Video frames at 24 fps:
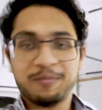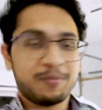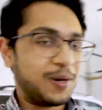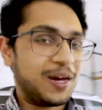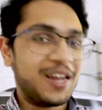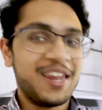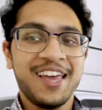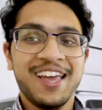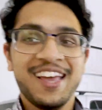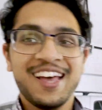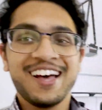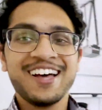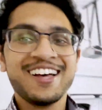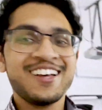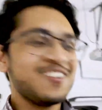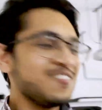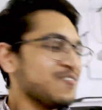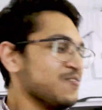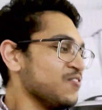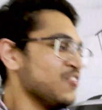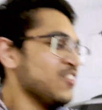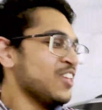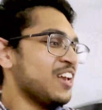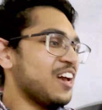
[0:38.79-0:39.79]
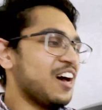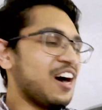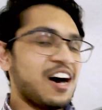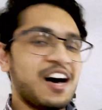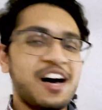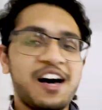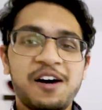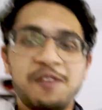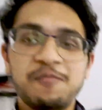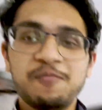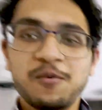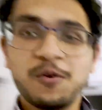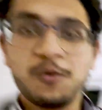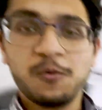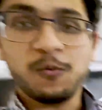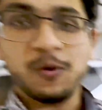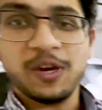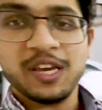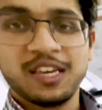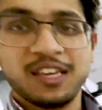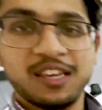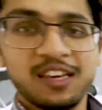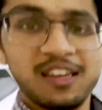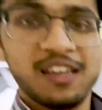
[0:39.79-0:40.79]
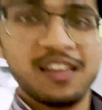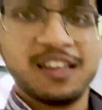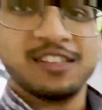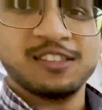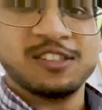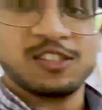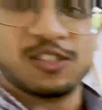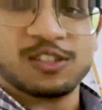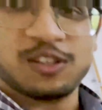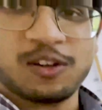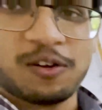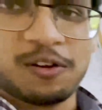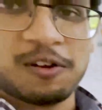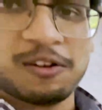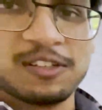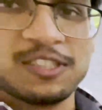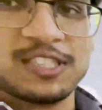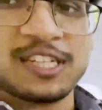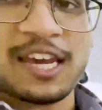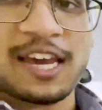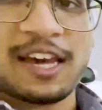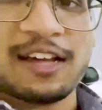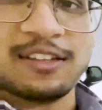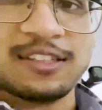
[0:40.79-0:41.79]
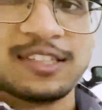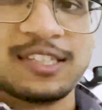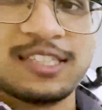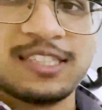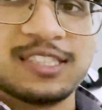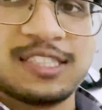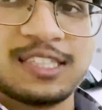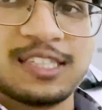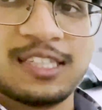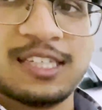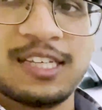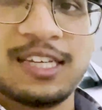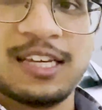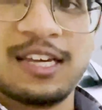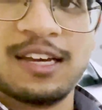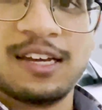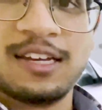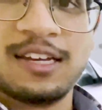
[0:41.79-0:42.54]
But we installed LED